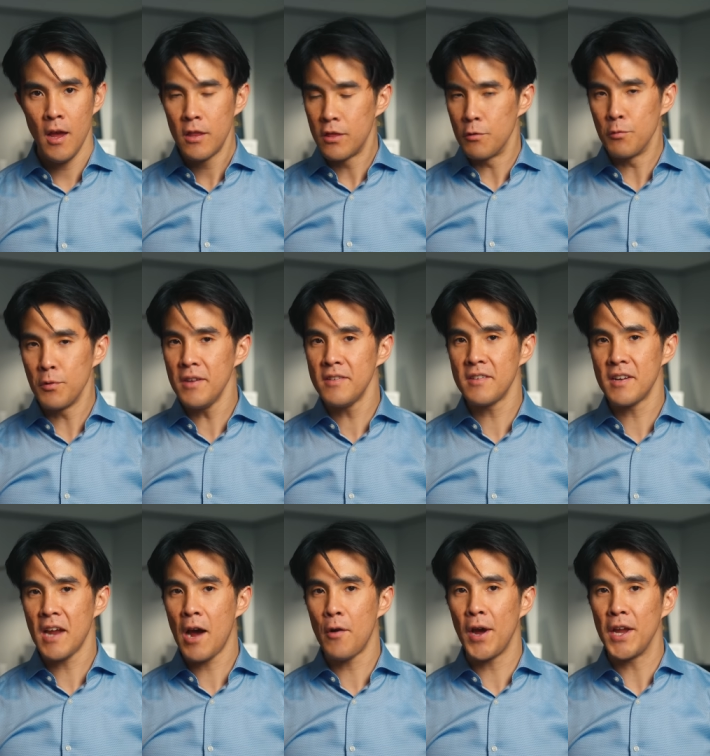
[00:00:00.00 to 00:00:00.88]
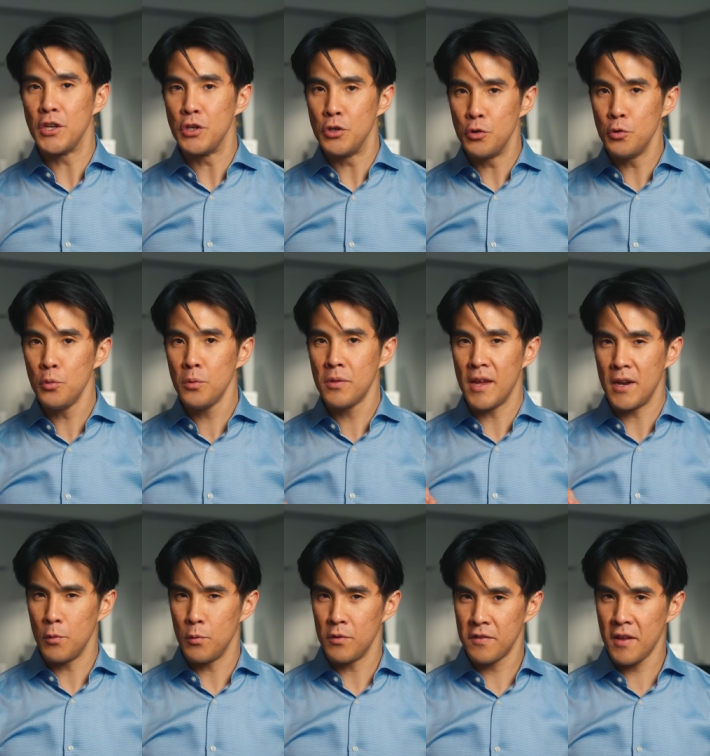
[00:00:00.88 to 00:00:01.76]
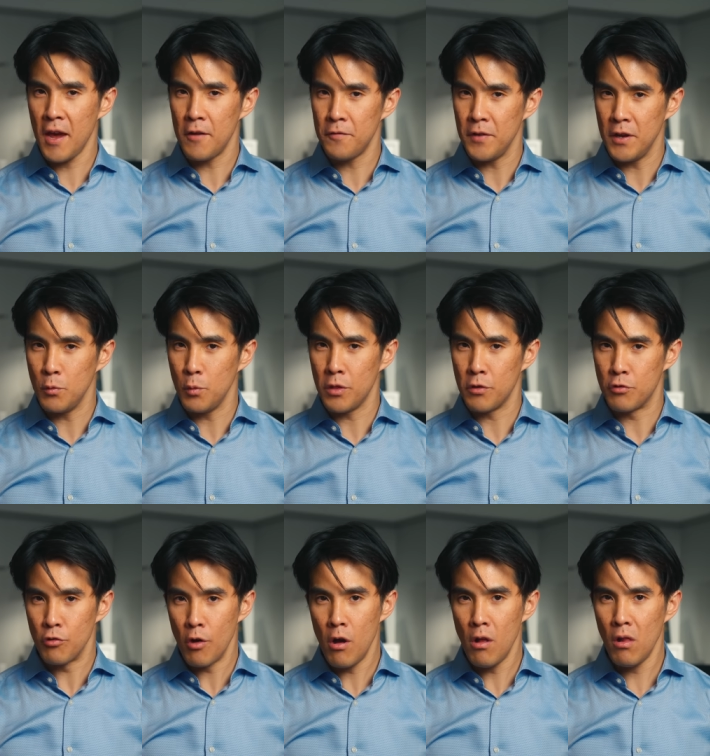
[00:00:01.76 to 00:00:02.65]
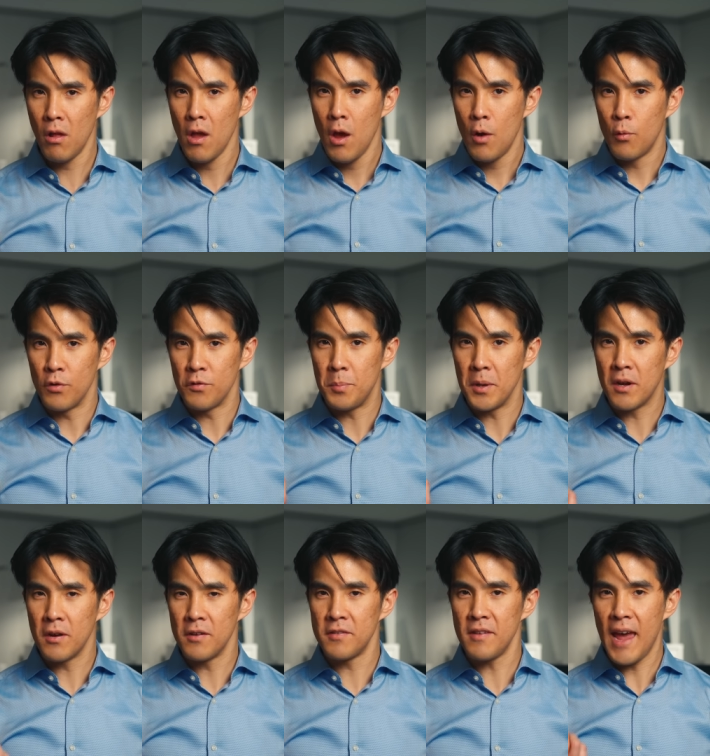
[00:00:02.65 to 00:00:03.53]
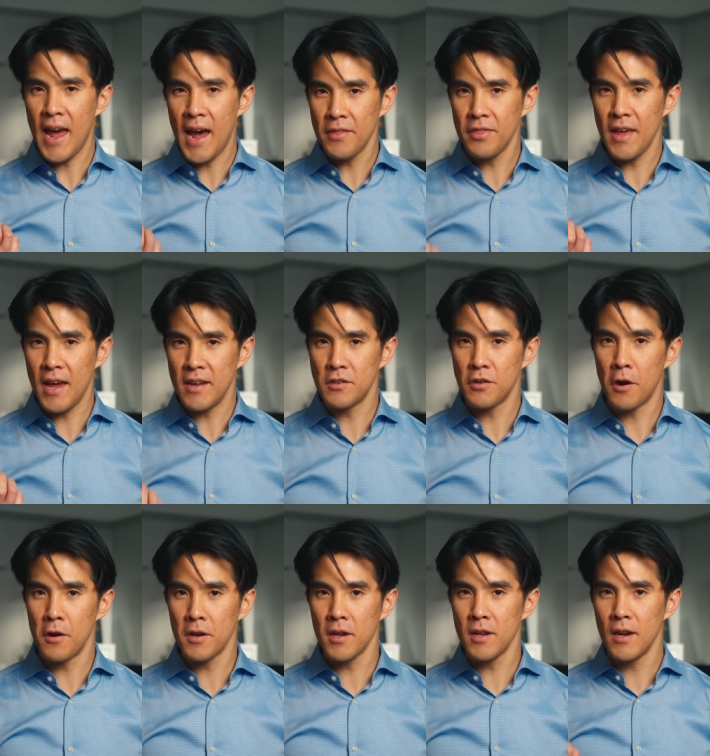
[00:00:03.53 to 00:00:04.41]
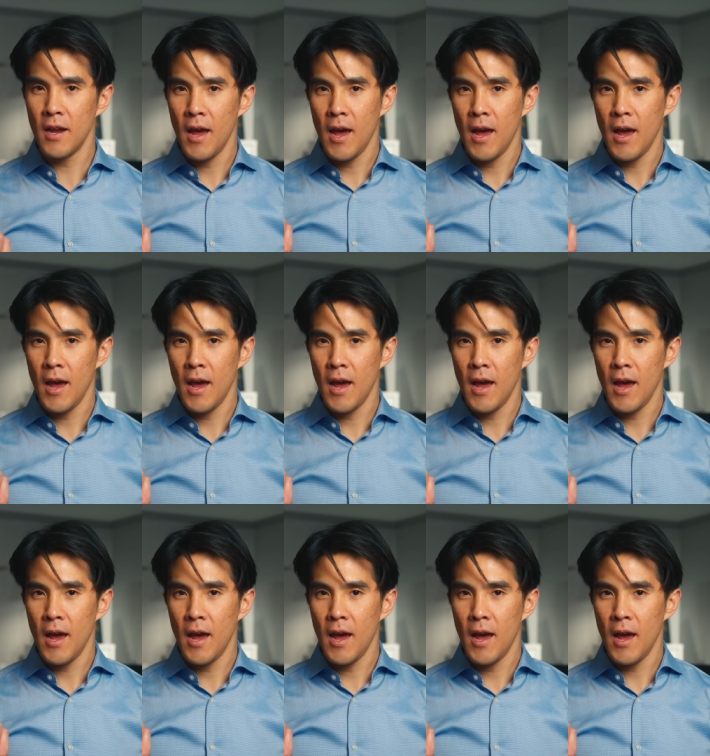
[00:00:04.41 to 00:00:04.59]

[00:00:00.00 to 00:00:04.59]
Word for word: The reason how I knew that it was caffeine withdrawal was because at that Target,